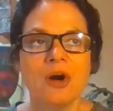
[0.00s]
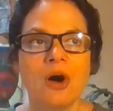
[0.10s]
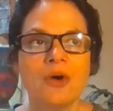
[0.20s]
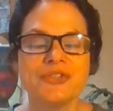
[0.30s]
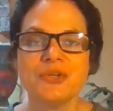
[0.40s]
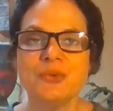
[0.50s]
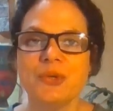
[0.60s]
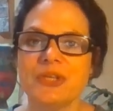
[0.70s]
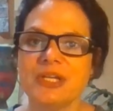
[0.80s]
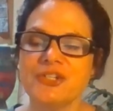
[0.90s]
Also,
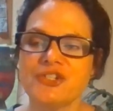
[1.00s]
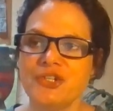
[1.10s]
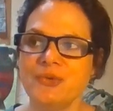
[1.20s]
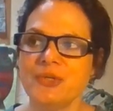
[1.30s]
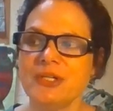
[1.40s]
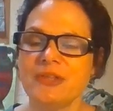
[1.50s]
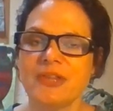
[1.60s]
with each unit,